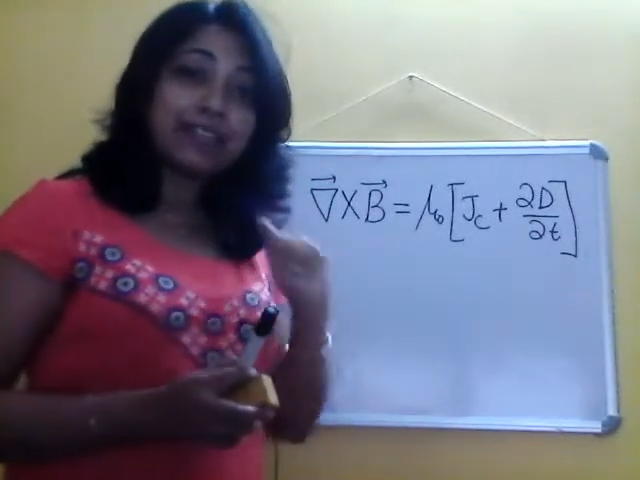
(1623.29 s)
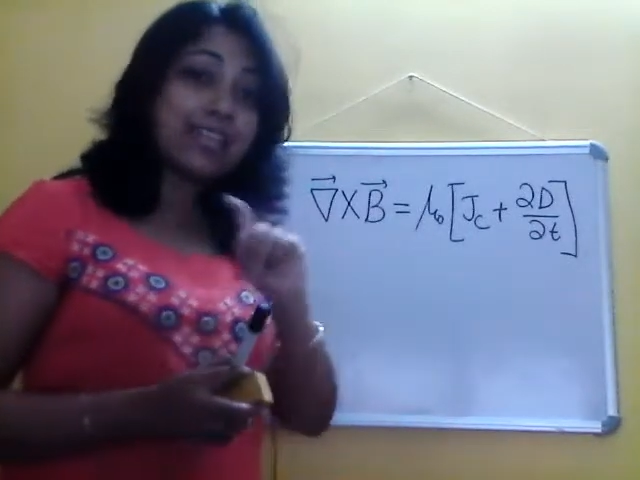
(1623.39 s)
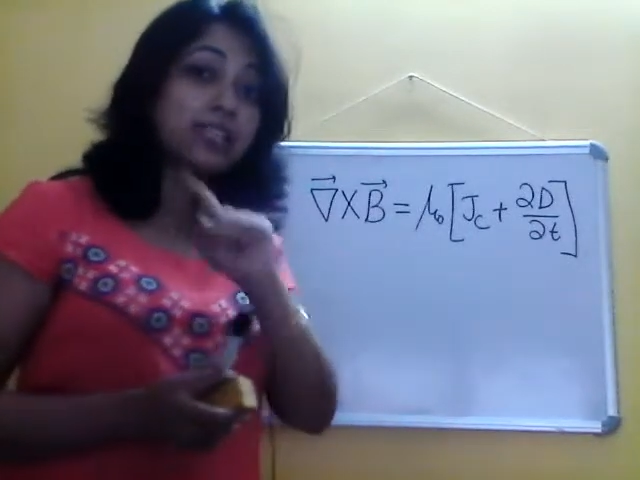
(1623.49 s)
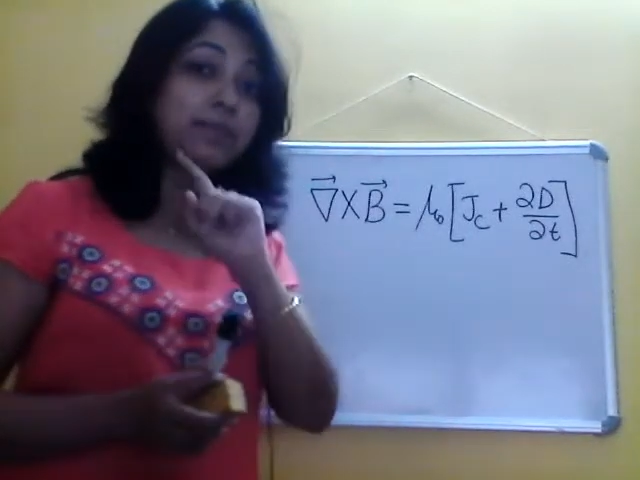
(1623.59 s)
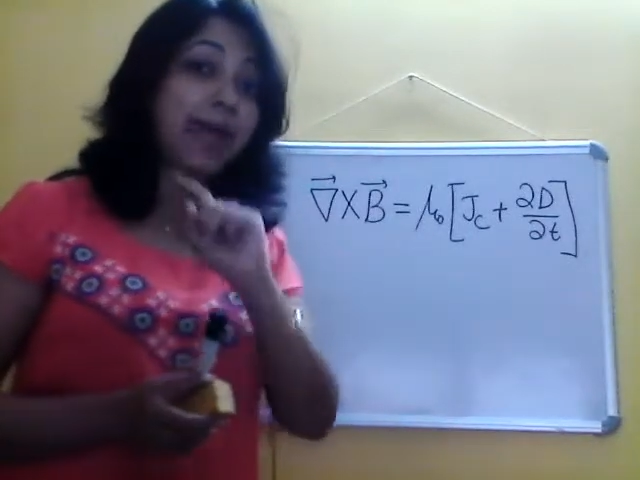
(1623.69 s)

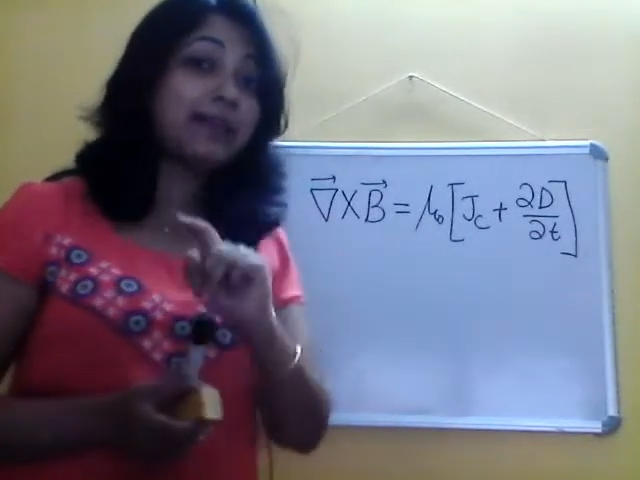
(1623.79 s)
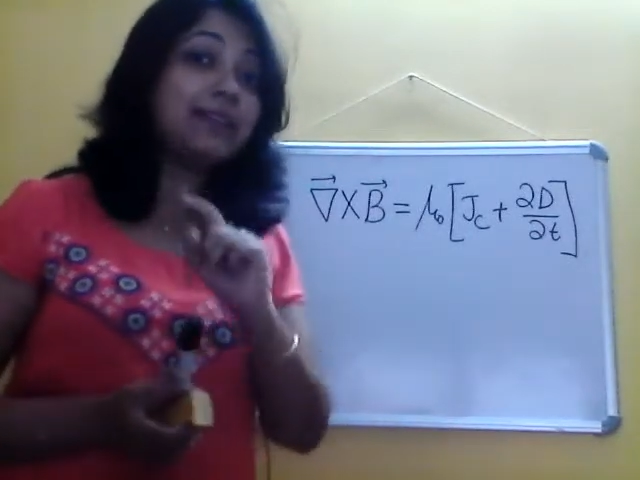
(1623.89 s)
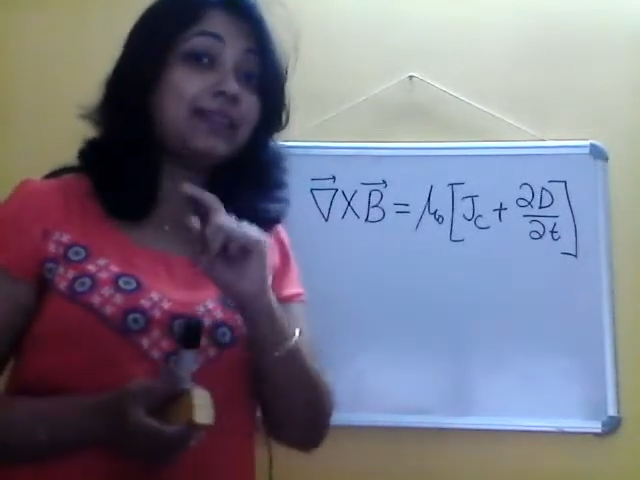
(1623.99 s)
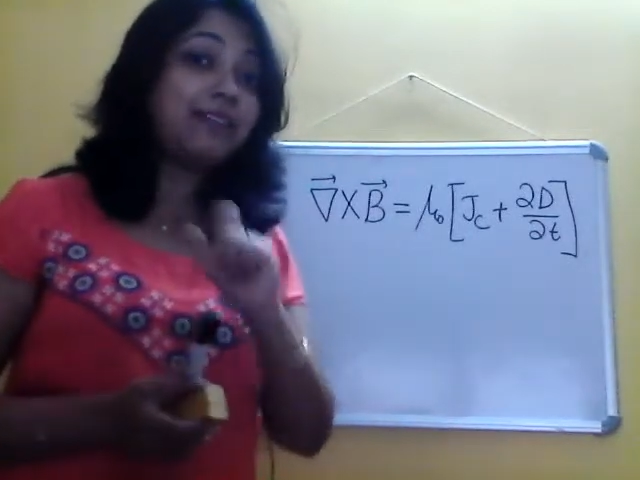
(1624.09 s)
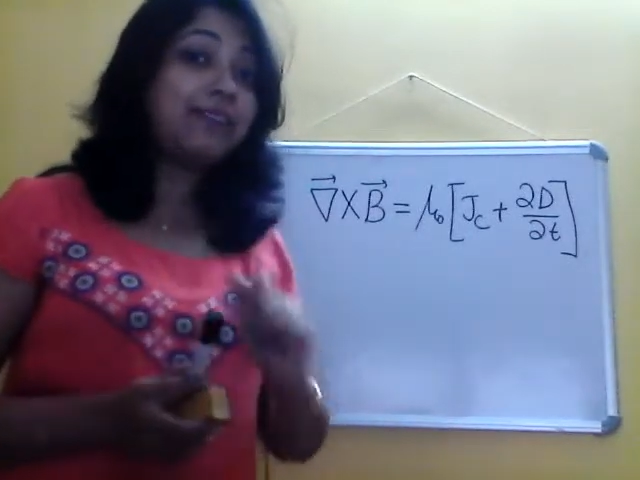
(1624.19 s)
This
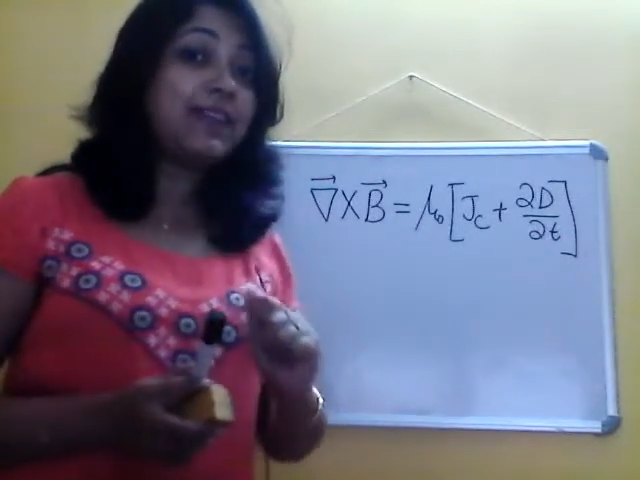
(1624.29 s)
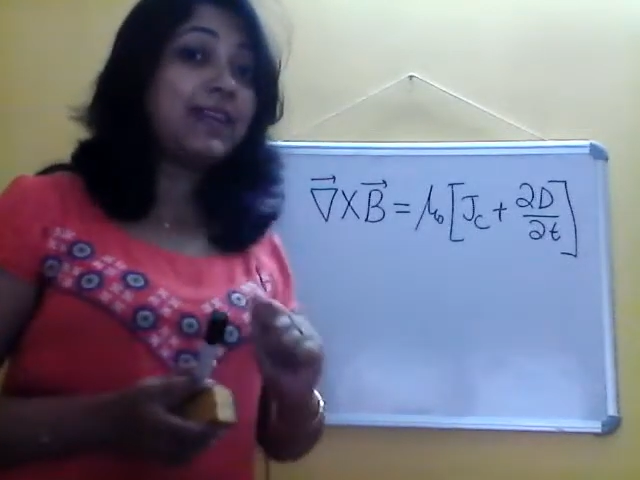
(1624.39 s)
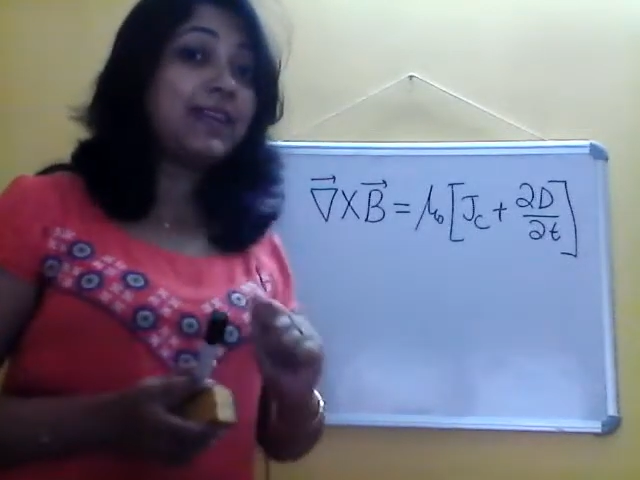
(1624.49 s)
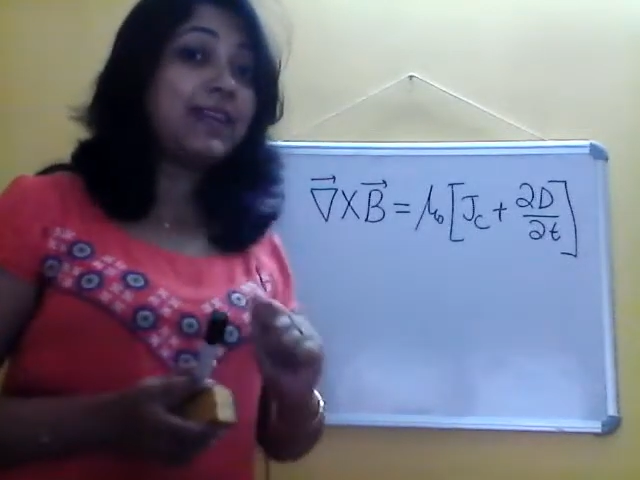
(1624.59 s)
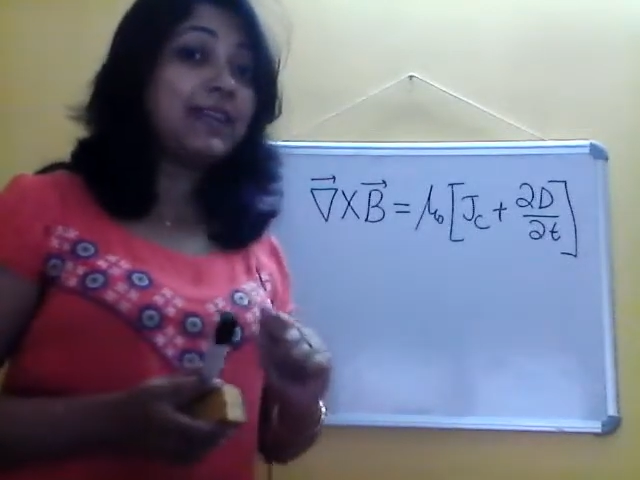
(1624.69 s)
magnetic
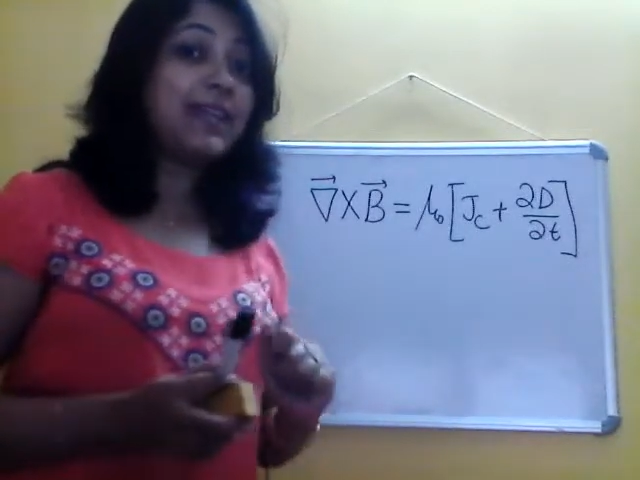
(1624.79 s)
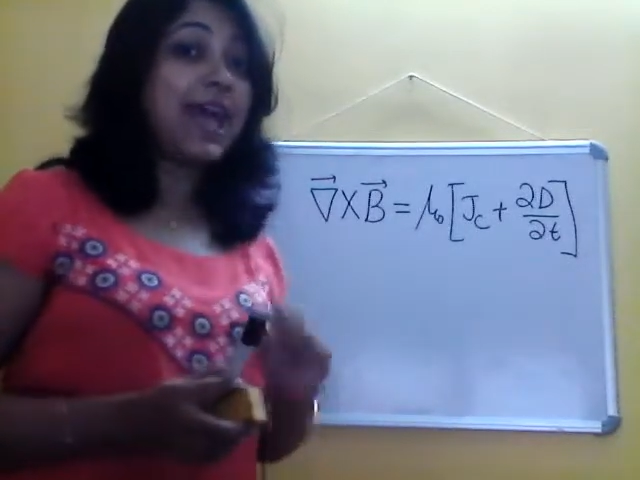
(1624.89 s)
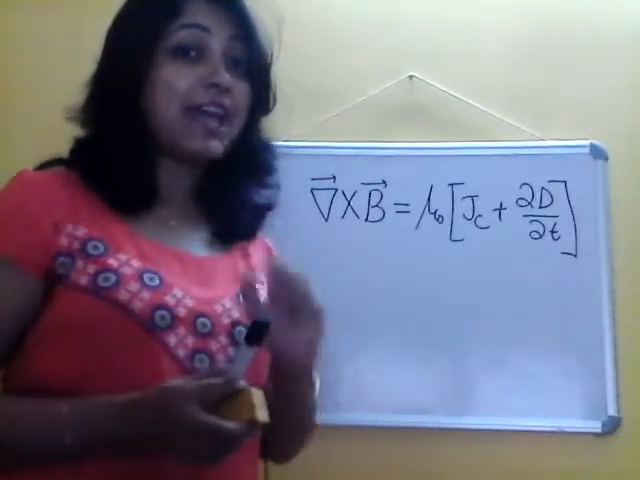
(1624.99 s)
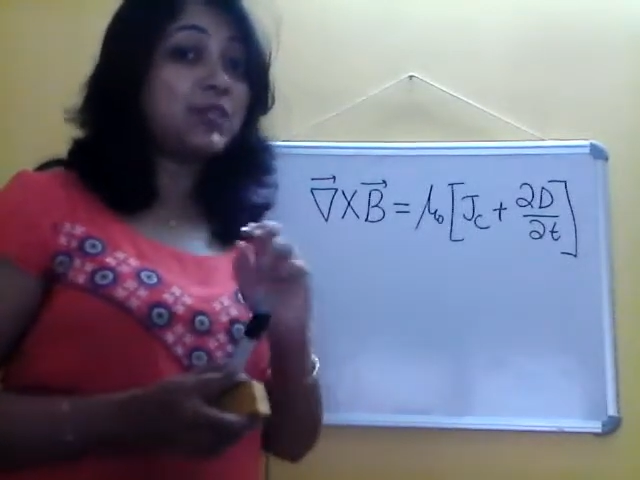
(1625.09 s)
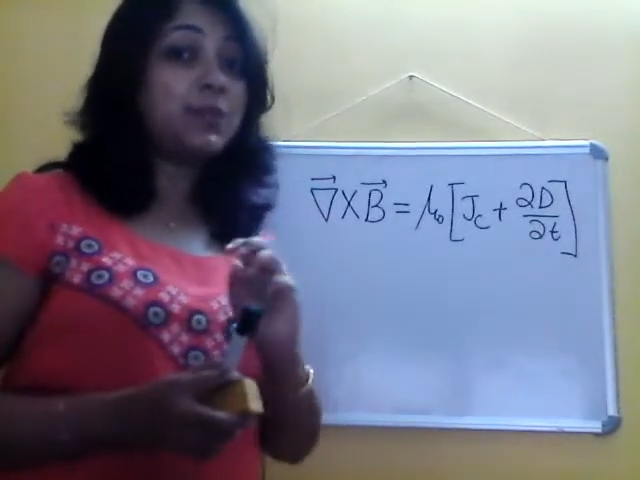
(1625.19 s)
field
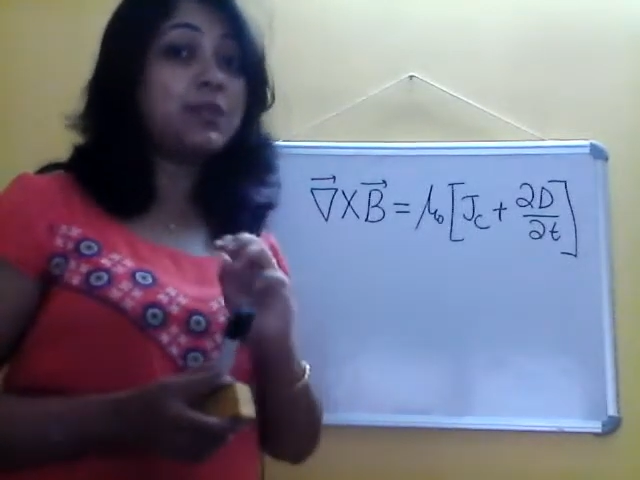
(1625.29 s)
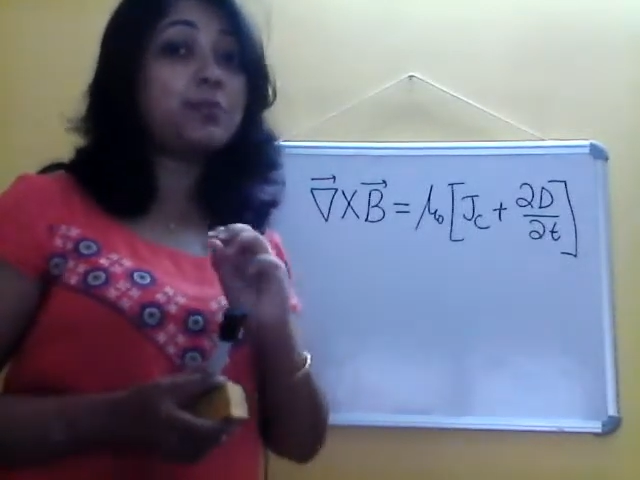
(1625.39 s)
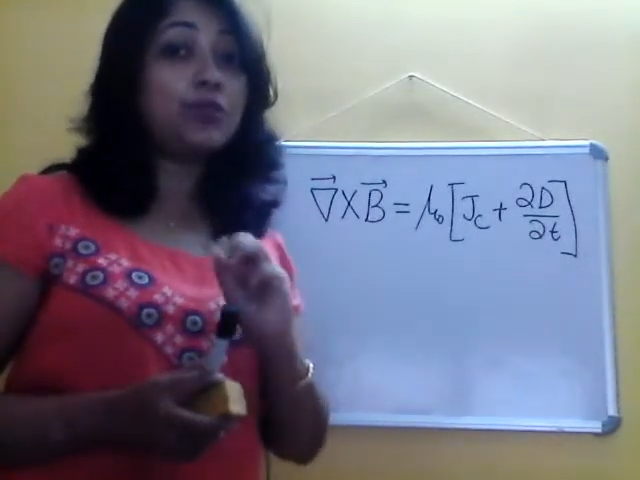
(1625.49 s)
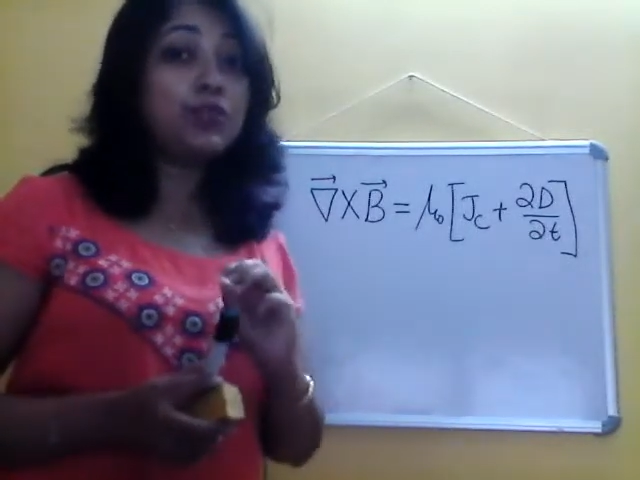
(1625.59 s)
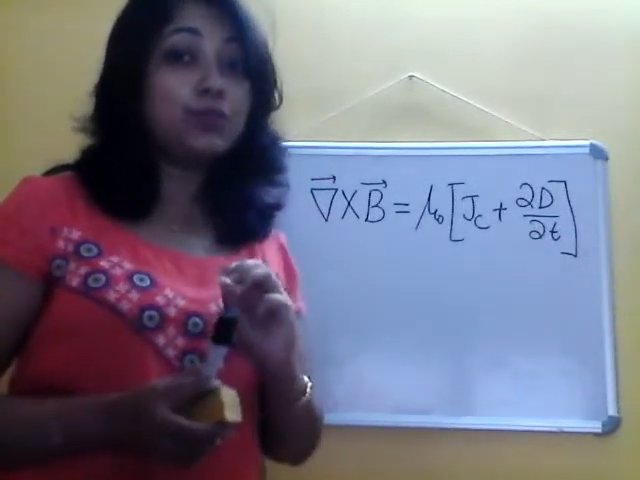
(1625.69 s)
has been
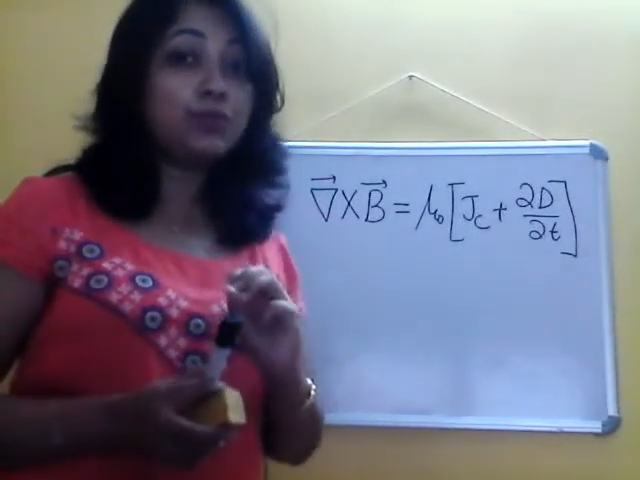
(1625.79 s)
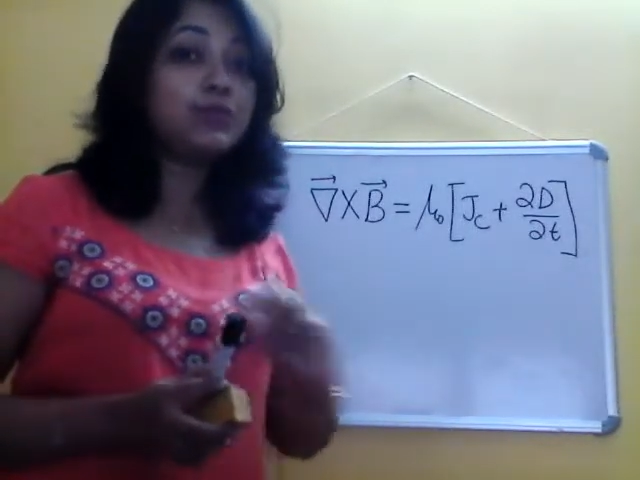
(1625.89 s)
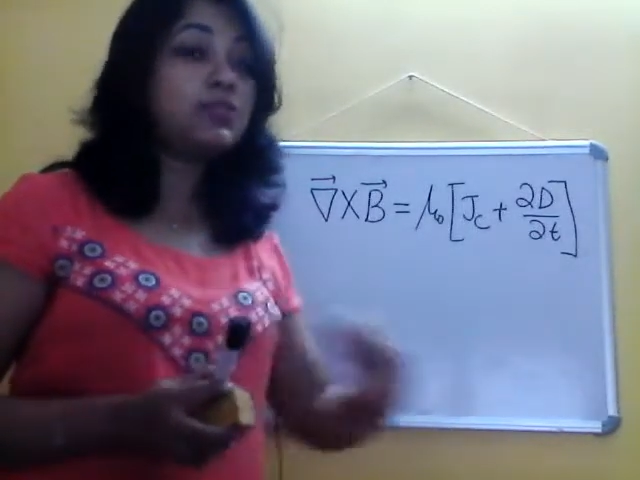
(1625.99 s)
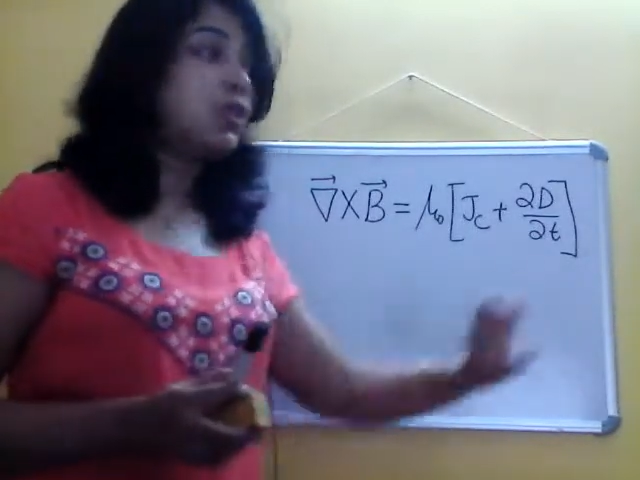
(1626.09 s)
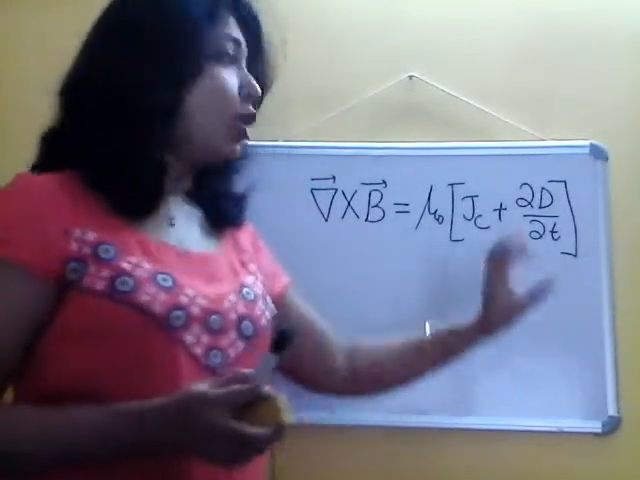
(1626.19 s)

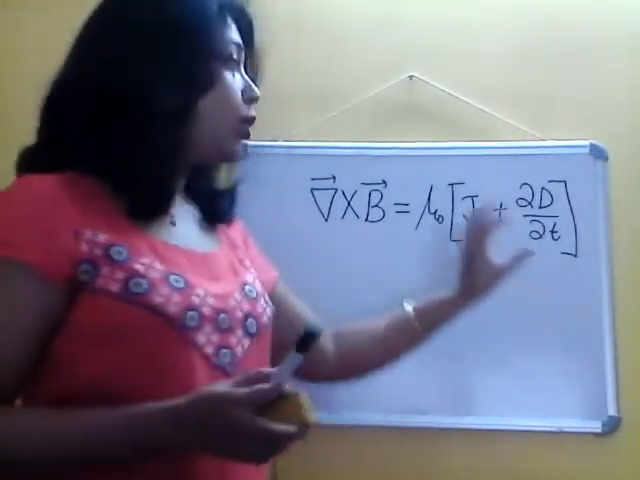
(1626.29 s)
produced